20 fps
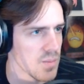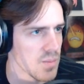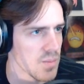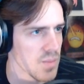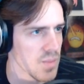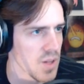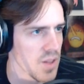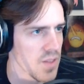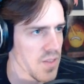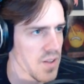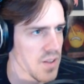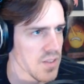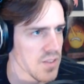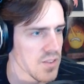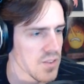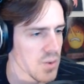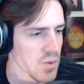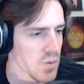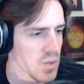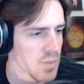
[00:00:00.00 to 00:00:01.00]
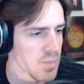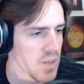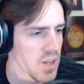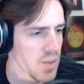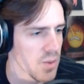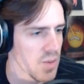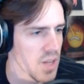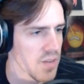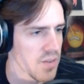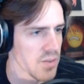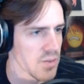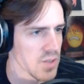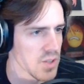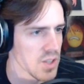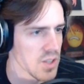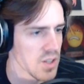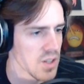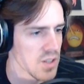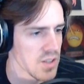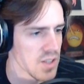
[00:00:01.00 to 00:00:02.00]
But I think this is the only path we haven't really
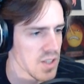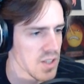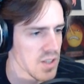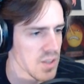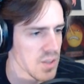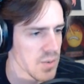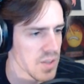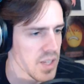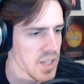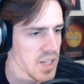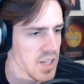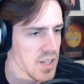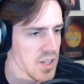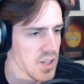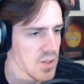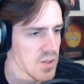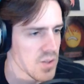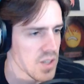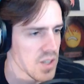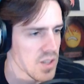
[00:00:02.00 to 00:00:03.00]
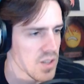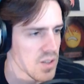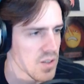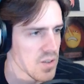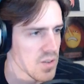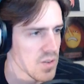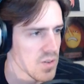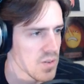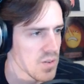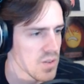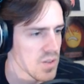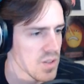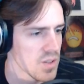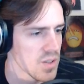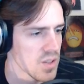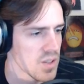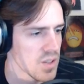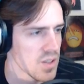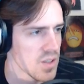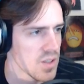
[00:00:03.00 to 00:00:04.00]
gone down that we can go down.
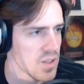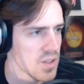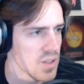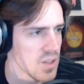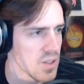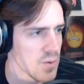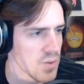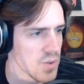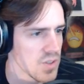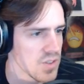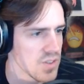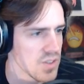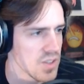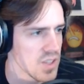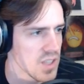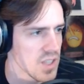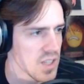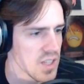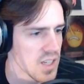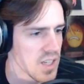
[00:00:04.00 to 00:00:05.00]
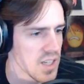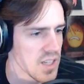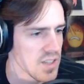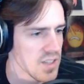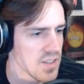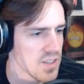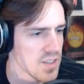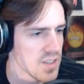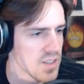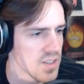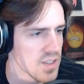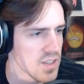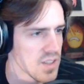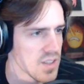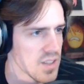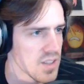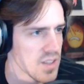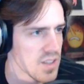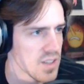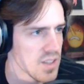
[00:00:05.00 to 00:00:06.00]
If we see a gate
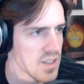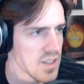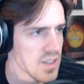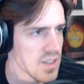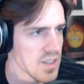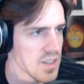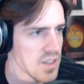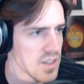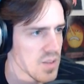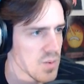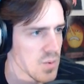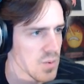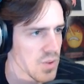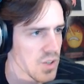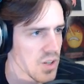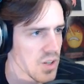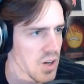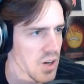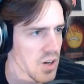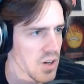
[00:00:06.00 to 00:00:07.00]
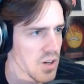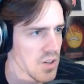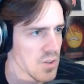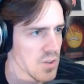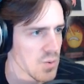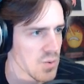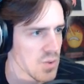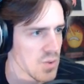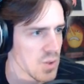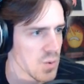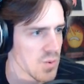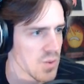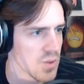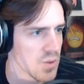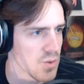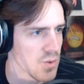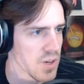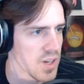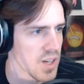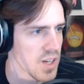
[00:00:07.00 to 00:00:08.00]
with cards, we'll know in the
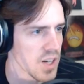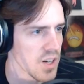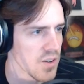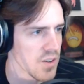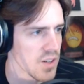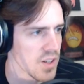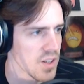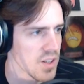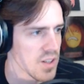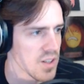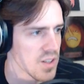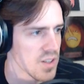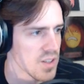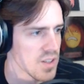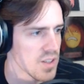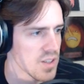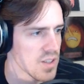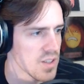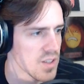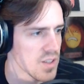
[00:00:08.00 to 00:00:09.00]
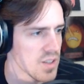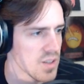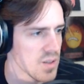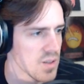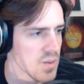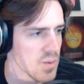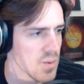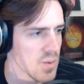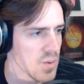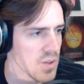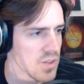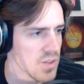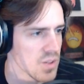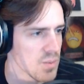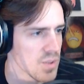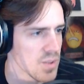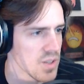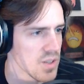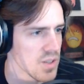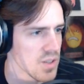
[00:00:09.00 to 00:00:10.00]
right area. What's up
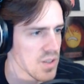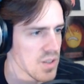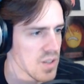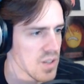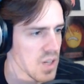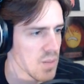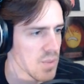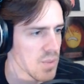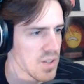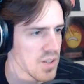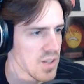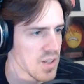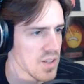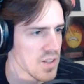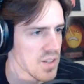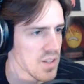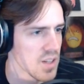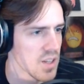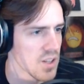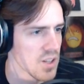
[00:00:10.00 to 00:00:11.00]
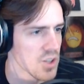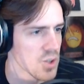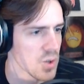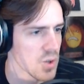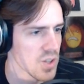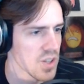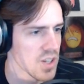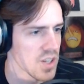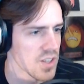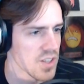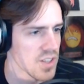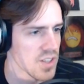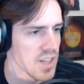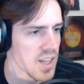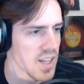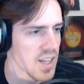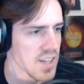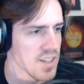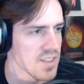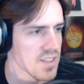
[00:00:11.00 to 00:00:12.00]
here? A button. Another shortcut!
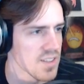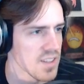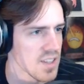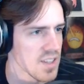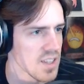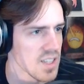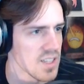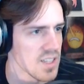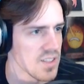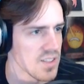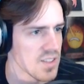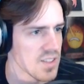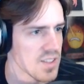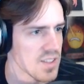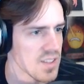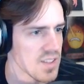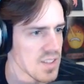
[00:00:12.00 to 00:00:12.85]
Excellent!